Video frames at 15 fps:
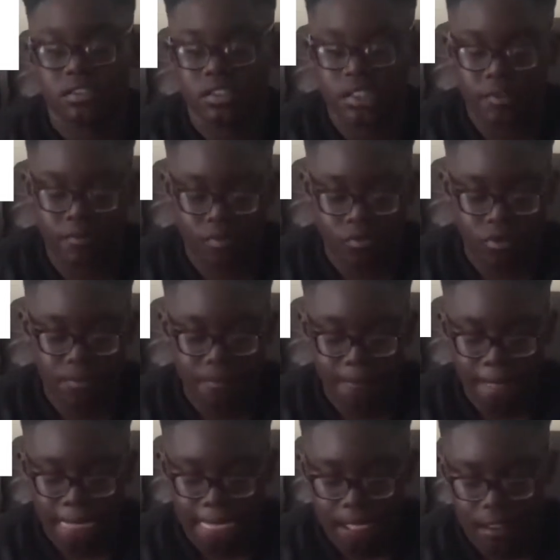living room,
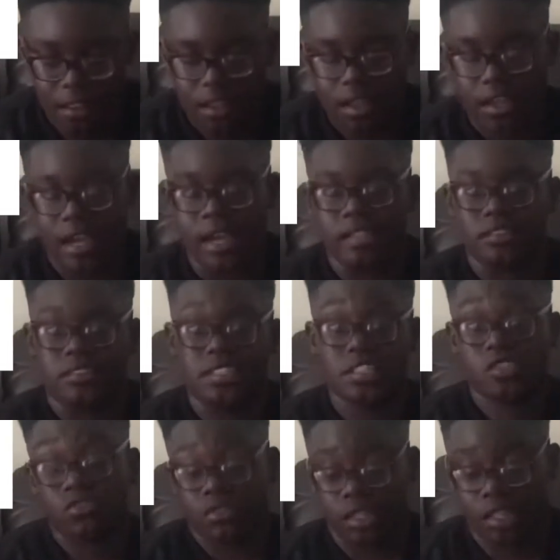and
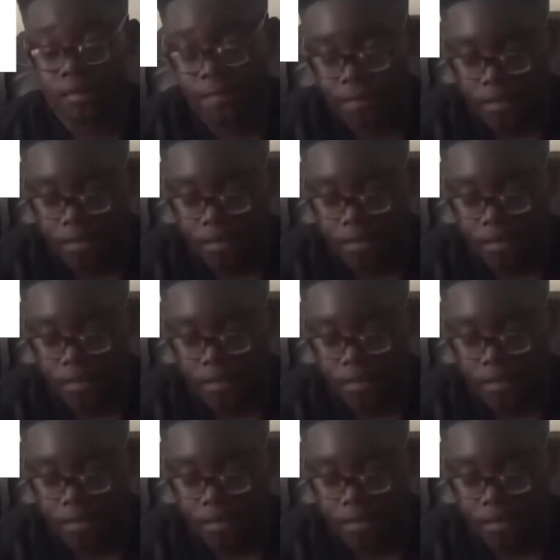literally